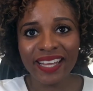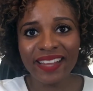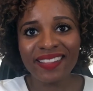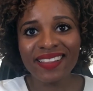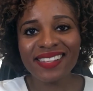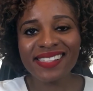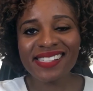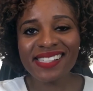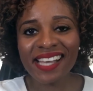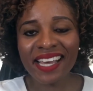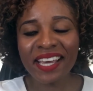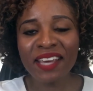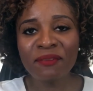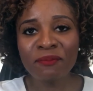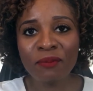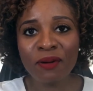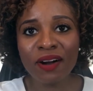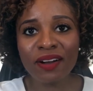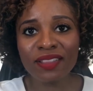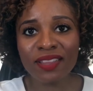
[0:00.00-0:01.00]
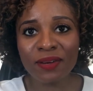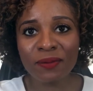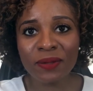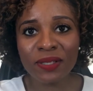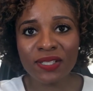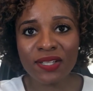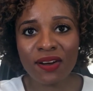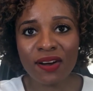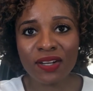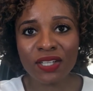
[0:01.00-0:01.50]
The second part that we
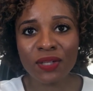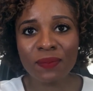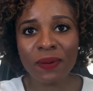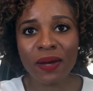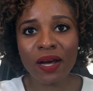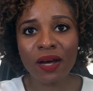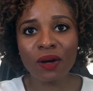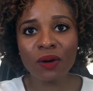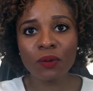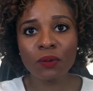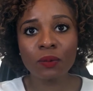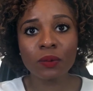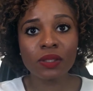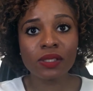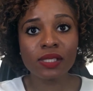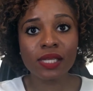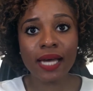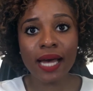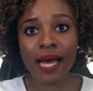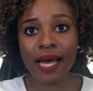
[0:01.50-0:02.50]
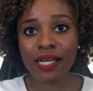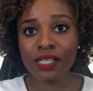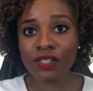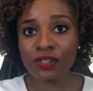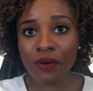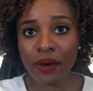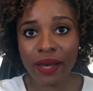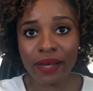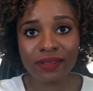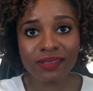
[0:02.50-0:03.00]
talked about was
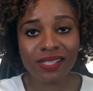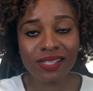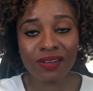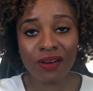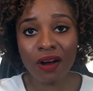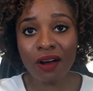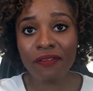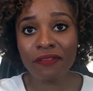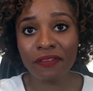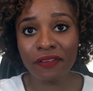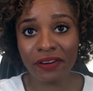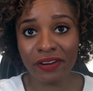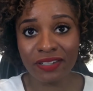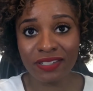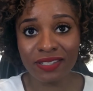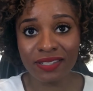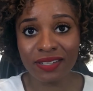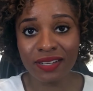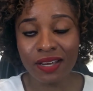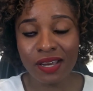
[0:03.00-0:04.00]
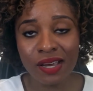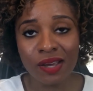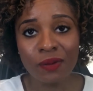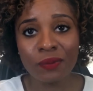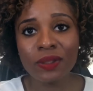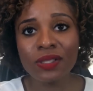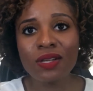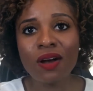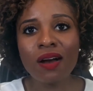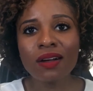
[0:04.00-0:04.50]
contracts and offers.
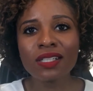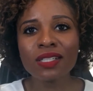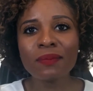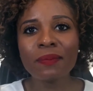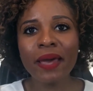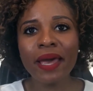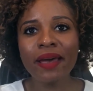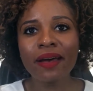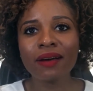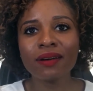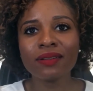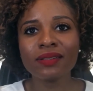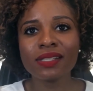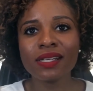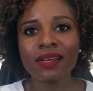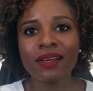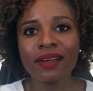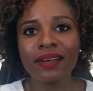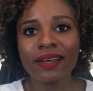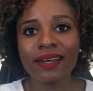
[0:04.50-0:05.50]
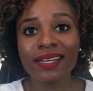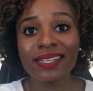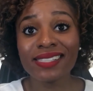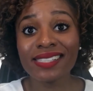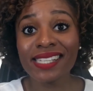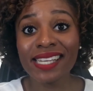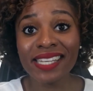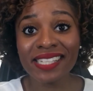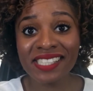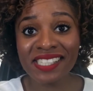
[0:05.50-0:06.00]
We talked about
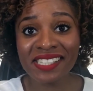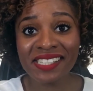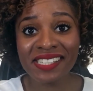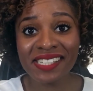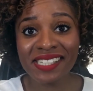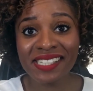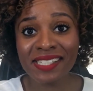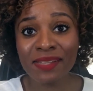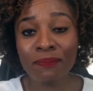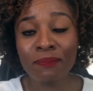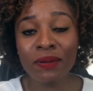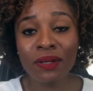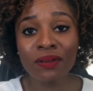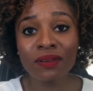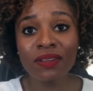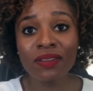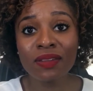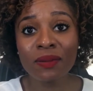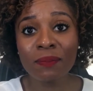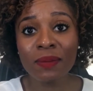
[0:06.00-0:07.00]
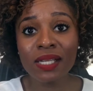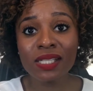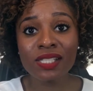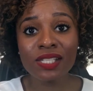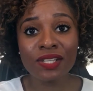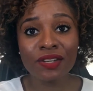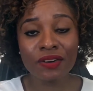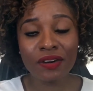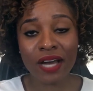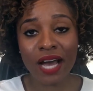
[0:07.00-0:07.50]
contingencies and building them
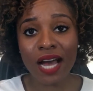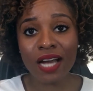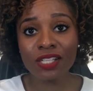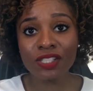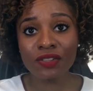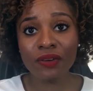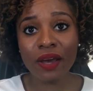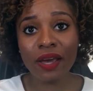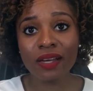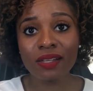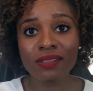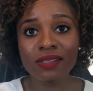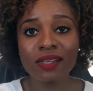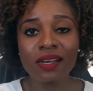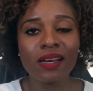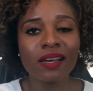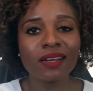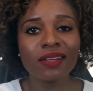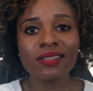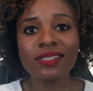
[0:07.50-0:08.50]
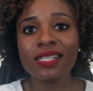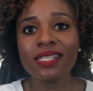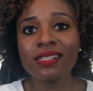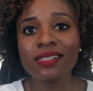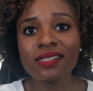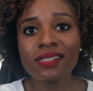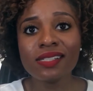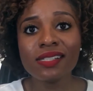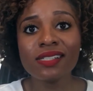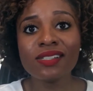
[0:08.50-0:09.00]
into your contracts.
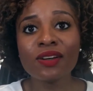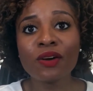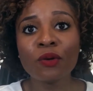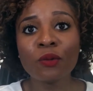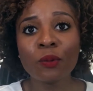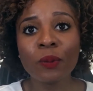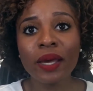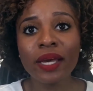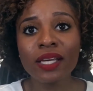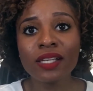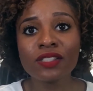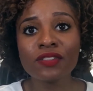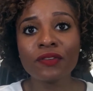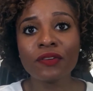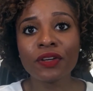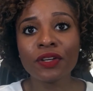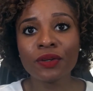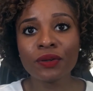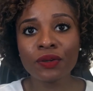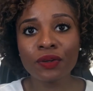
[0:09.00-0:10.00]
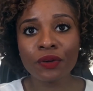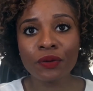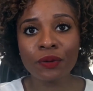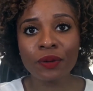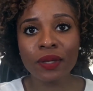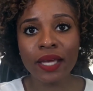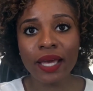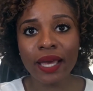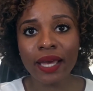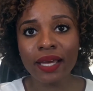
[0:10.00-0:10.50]
Contingencies are ways for you to
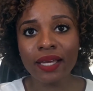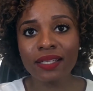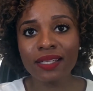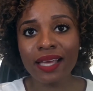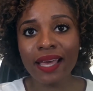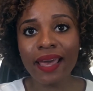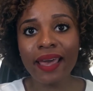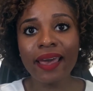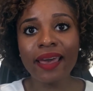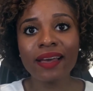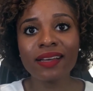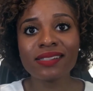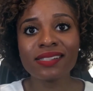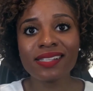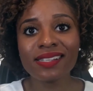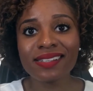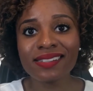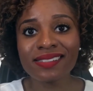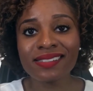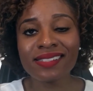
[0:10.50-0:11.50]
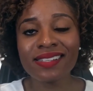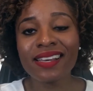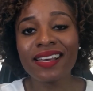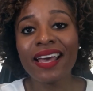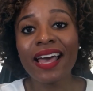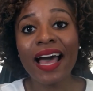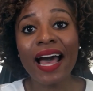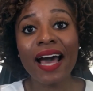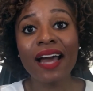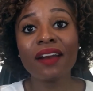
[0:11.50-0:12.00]
create exits
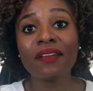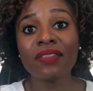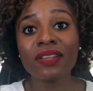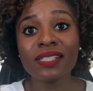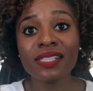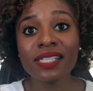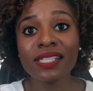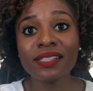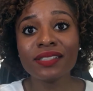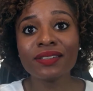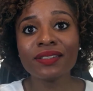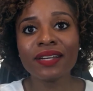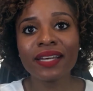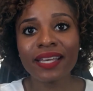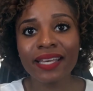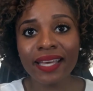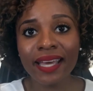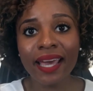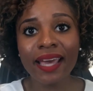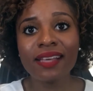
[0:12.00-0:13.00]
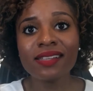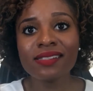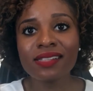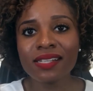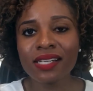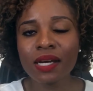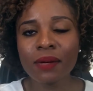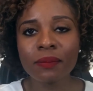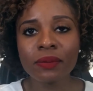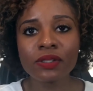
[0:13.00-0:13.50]
out of the deal in case the
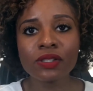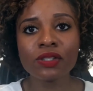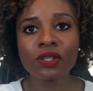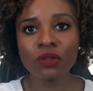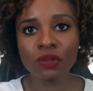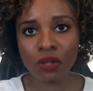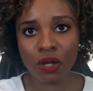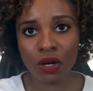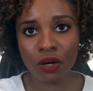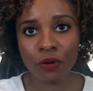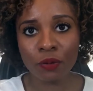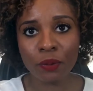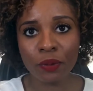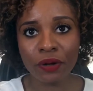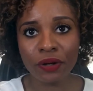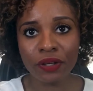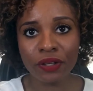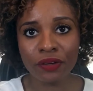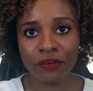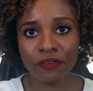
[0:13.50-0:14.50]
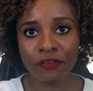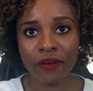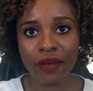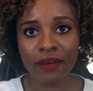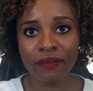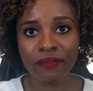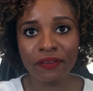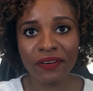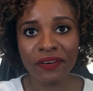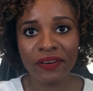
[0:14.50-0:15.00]
numbers no longer work in your
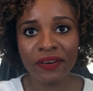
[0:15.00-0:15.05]
favor.